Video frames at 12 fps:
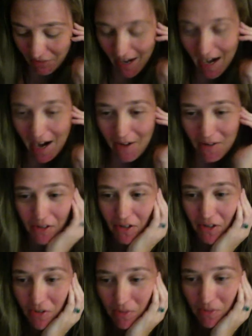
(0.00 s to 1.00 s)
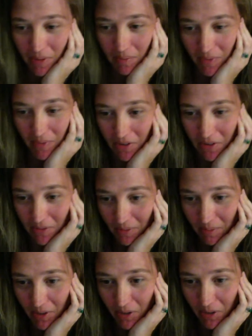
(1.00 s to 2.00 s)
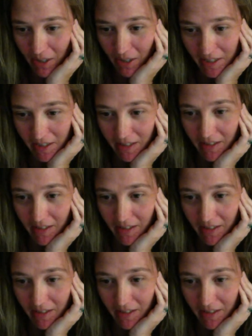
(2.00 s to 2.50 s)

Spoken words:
hours, and you would be crazy.